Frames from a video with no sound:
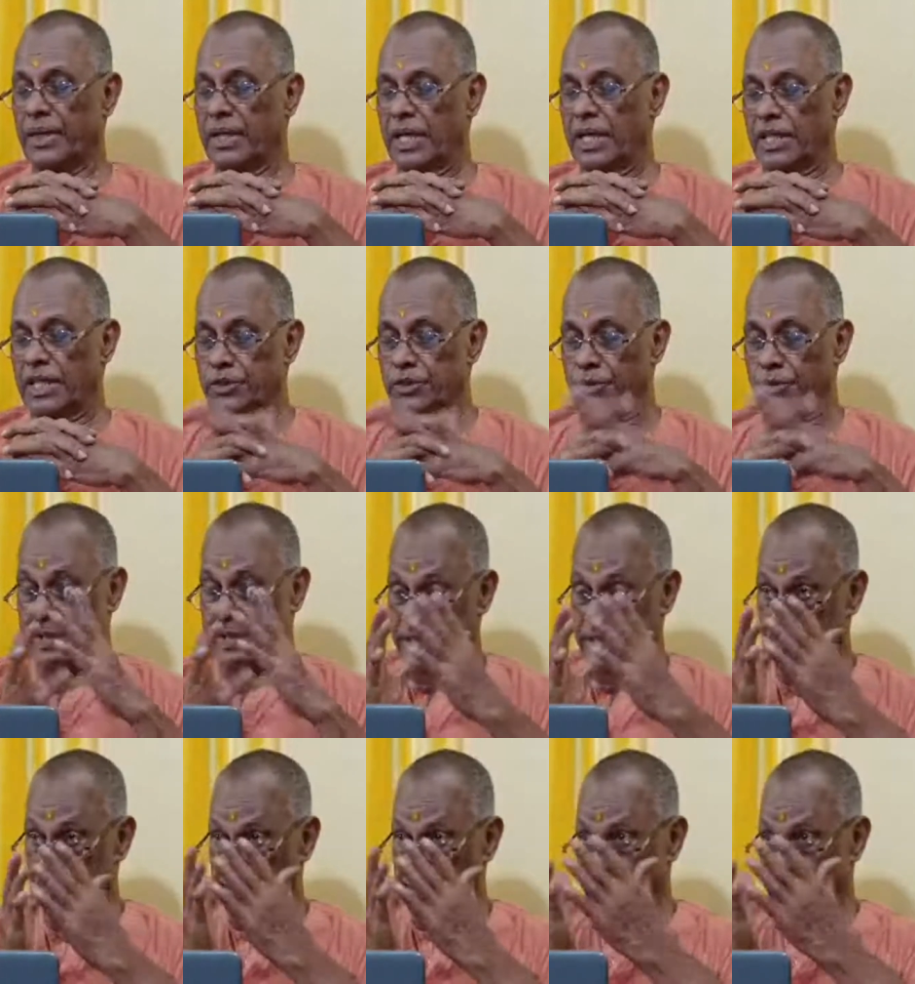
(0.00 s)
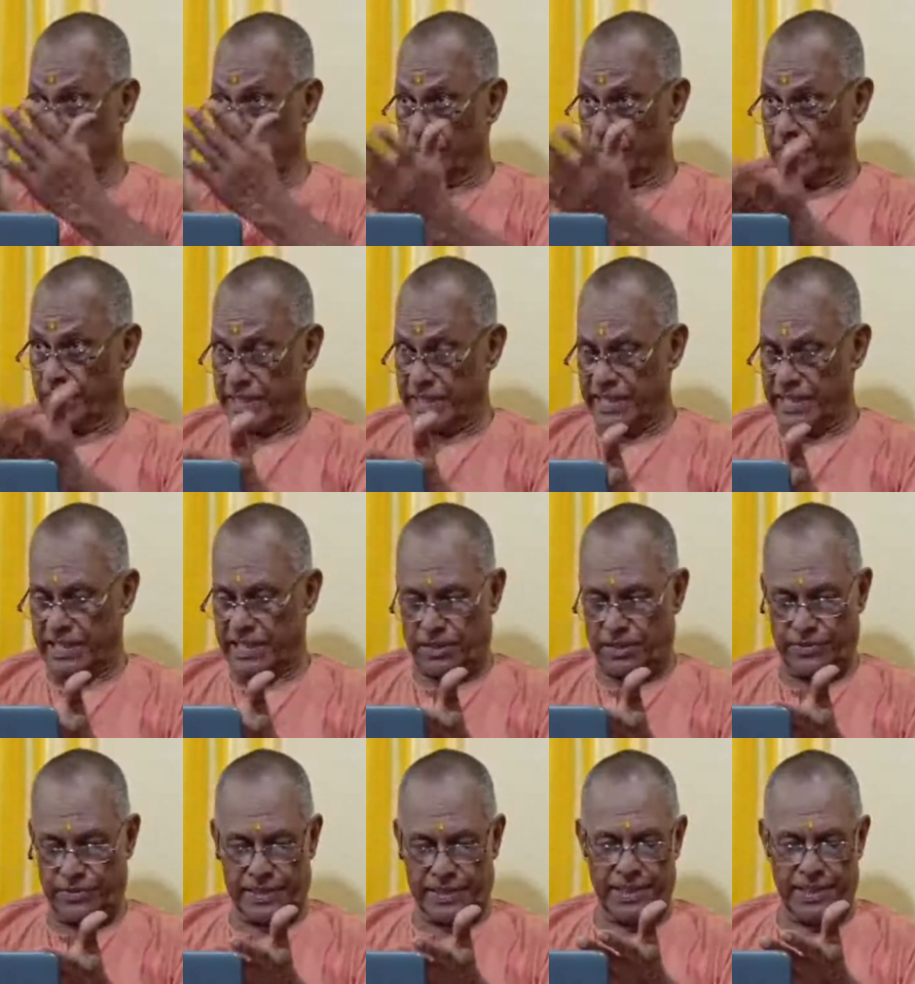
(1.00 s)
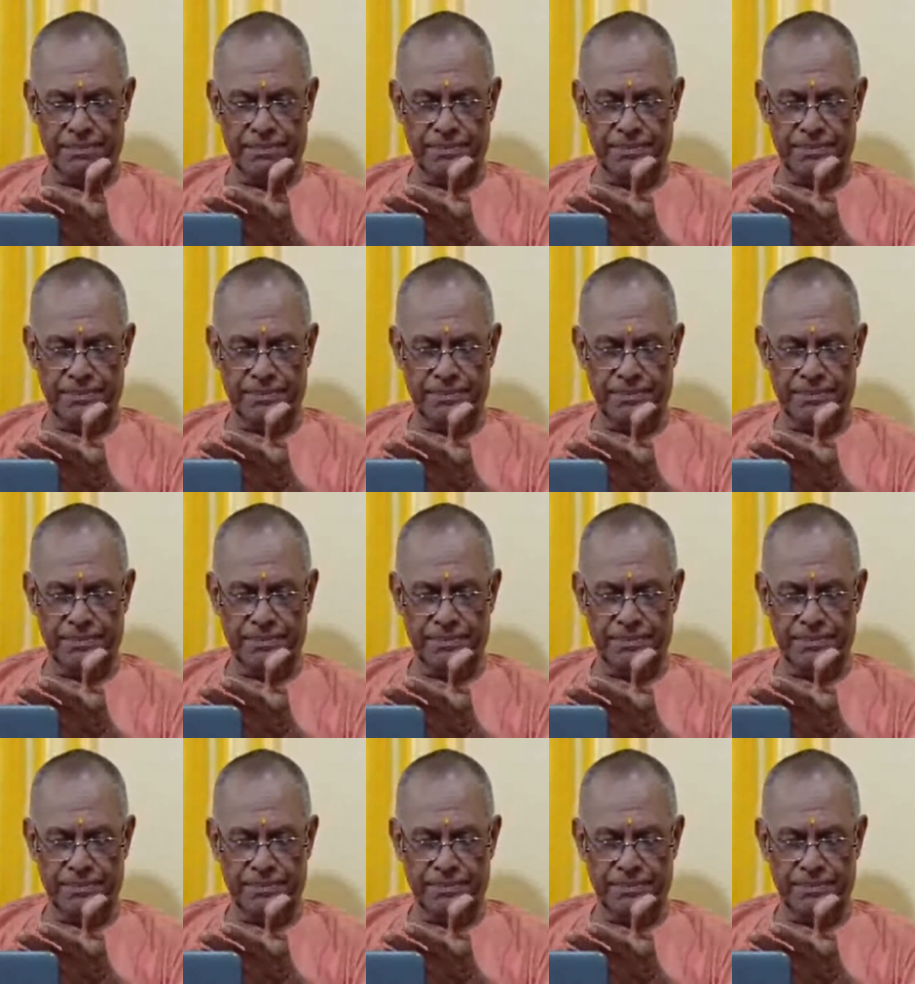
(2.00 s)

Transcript: So first we get in touch with him.